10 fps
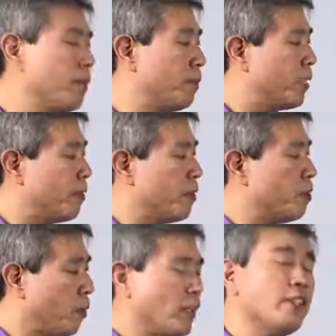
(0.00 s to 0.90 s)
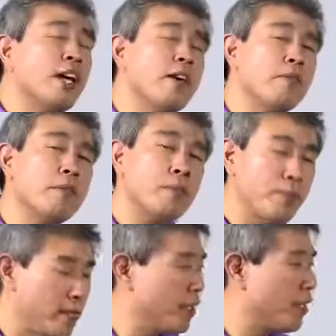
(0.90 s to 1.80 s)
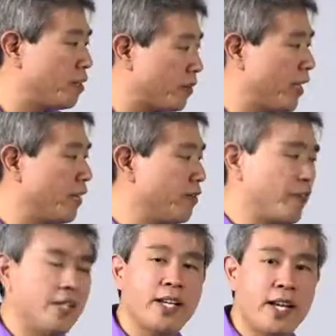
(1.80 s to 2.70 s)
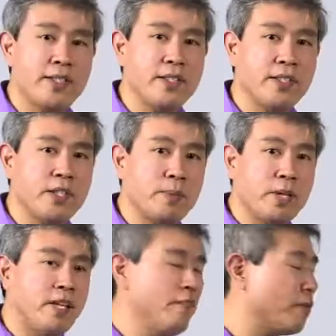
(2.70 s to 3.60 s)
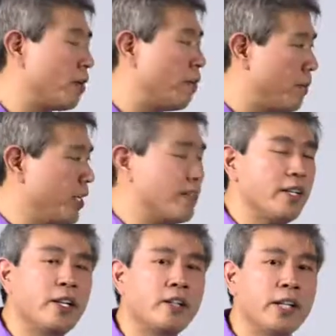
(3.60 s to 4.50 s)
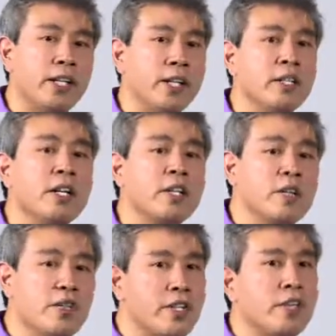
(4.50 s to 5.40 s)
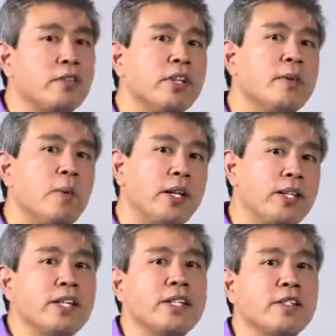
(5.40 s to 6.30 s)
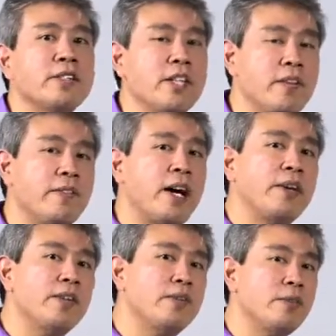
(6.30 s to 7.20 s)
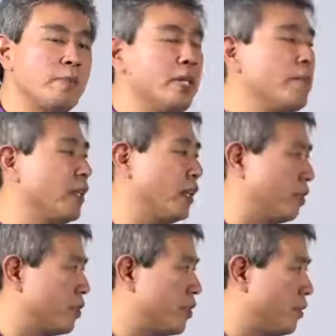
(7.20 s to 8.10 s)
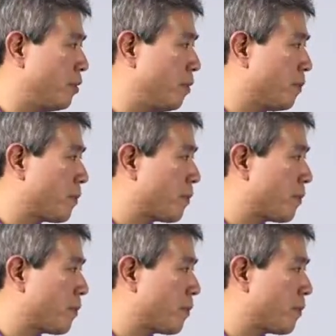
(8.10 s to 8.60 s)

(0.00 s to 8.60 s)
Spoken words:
But if you want to have a really great and fantastic display for amazing color edit, you generally want that delta E value to be below 2.